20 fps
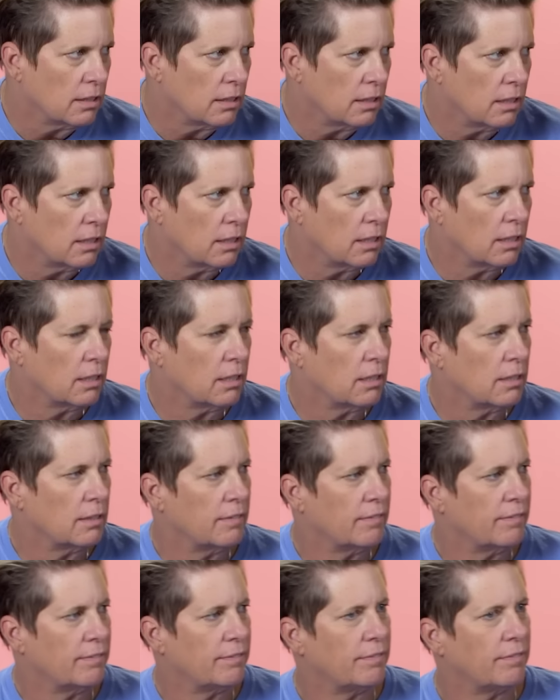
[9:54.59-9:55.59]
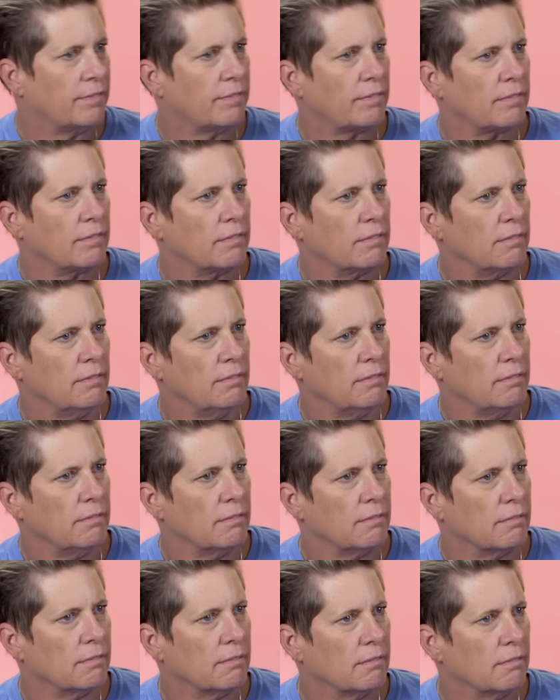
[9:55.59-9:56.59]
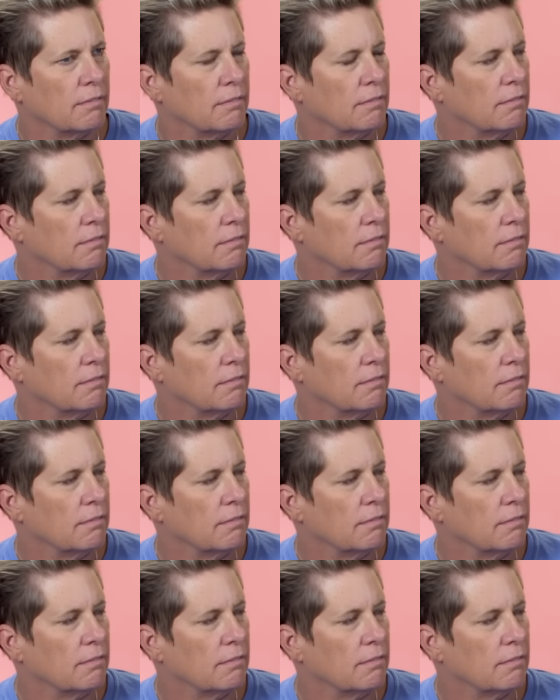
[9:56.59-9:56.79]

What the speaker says: This person isn't speaking.